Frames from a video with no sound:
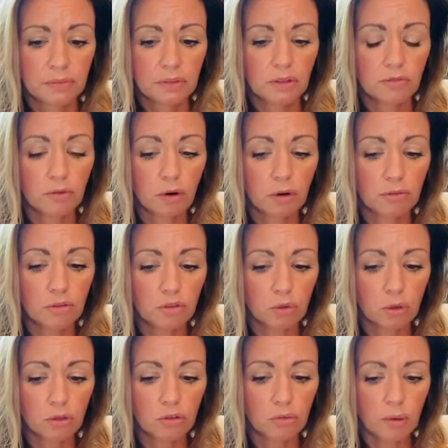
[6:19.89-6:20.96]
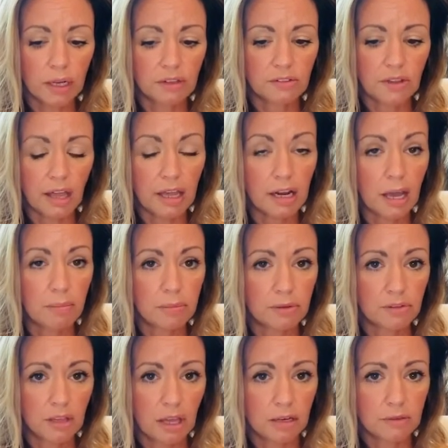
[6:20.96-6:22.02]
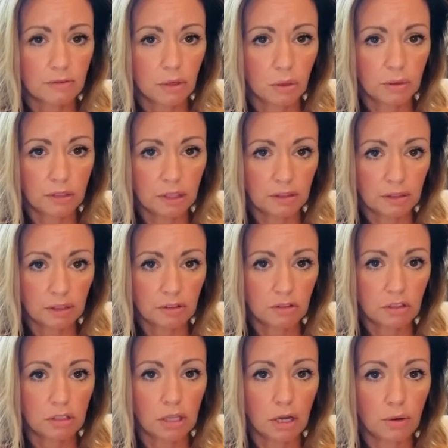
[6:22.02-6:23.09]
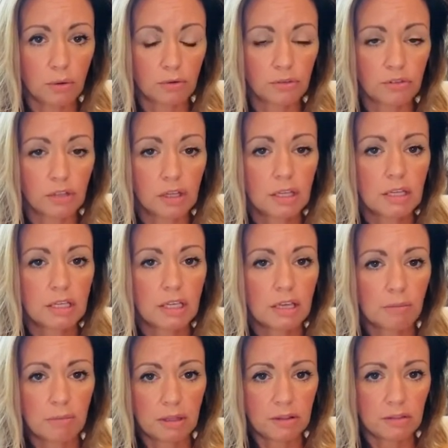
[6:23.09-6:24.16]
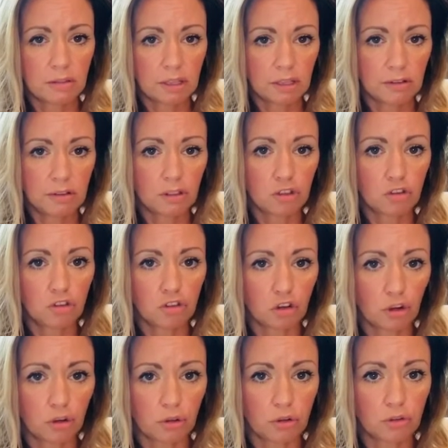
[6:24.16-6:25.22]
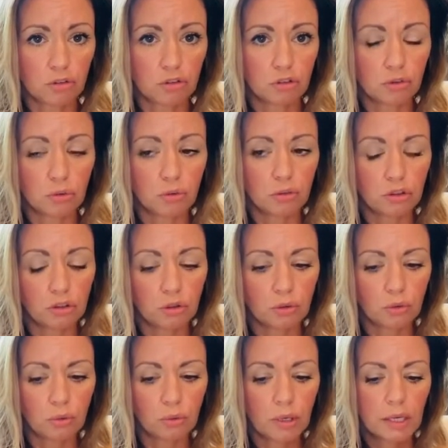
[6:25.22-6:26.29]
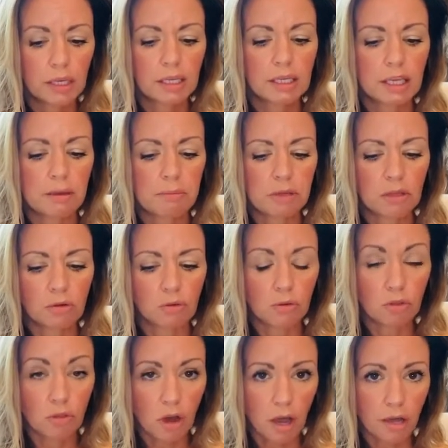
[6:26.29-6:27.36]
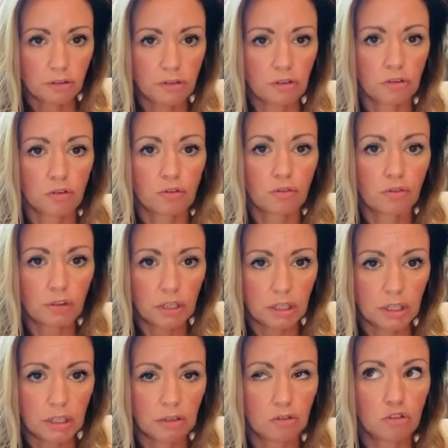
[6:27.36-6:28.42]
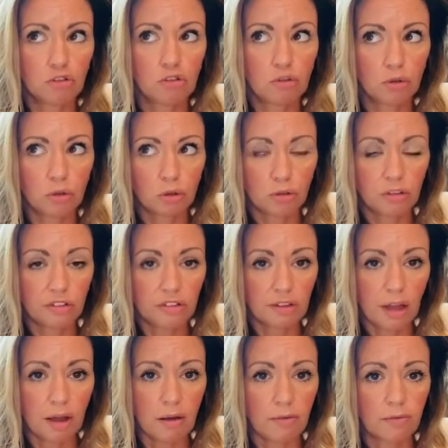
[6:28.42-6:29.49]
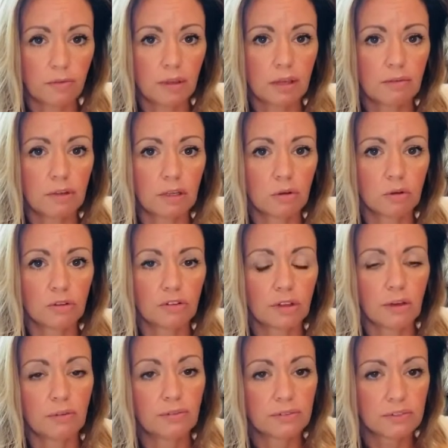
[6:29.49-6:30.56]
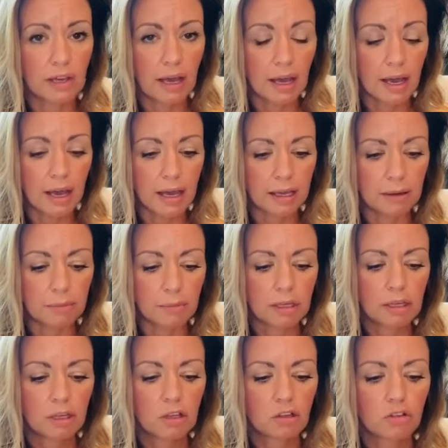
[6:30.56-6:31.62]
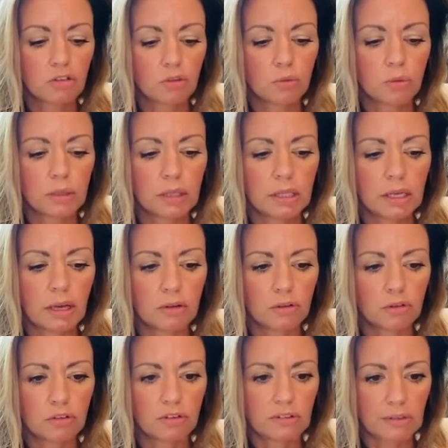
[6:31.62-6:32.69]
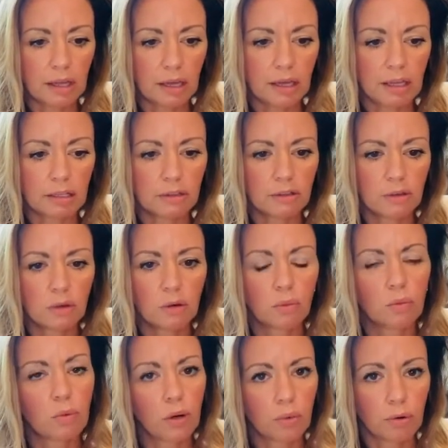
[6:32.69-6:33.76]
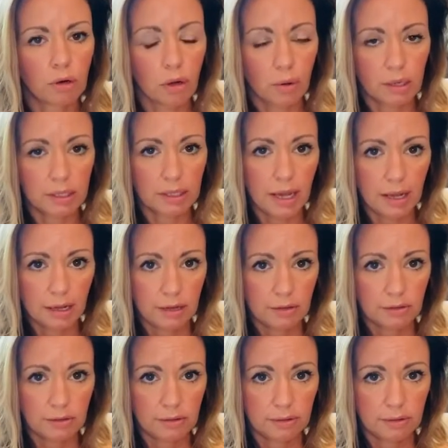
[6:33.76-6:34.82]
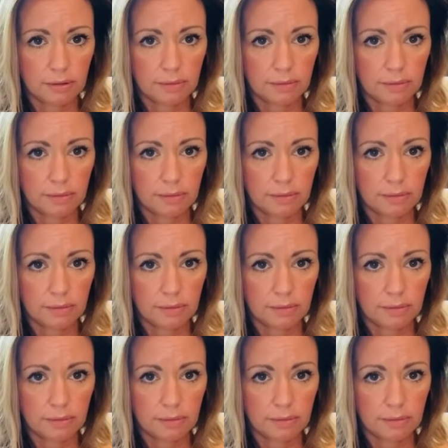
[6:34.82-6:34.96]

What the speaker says: The Four of Swords right side up is kind of holding things close, keeping things internal to you, keeping your thoughts and your feelings to yourself, giving yourself time to really understand where we're going next.